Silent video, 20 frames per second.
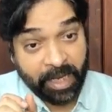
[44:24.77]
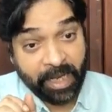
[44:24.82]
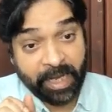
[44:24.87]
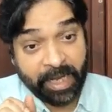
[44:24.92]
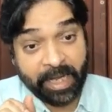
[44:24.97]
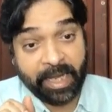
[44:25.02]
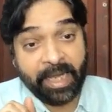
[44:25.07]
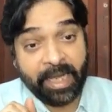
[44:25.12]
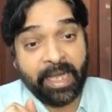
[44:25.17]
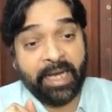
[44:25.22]

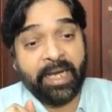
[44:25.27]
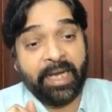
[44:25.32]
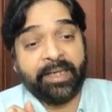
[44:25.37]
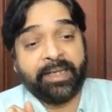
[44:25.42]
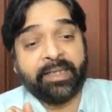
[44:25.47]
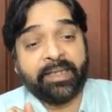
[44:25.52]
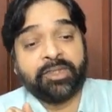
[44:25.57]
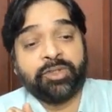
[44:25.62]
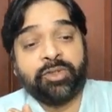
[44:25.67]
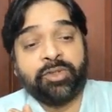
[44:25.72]
A
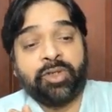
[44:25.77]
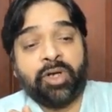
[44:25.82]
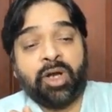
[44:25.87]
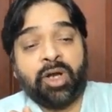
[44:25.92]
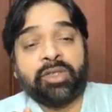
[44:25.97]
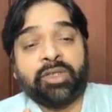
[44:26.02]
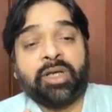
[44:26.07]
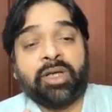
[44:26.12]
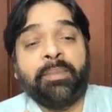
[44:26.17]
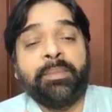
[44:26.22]
letter should
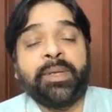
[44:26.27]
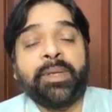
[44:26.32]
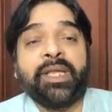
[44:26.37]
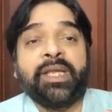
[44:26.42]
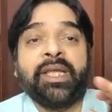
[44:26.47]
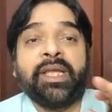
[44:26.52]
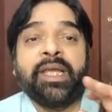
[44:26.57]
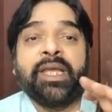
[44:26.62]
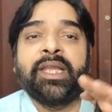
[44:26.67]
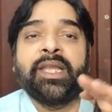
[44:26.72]
not come
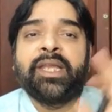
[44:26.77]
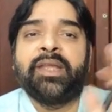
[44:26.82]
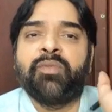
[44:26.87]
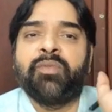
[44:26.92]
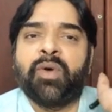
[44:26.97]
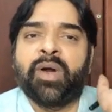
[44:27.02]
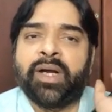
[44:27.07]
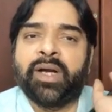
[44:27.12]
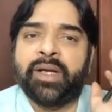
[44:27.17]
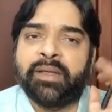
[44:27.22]
in any
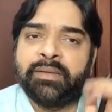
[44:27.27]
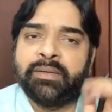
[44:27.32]
word.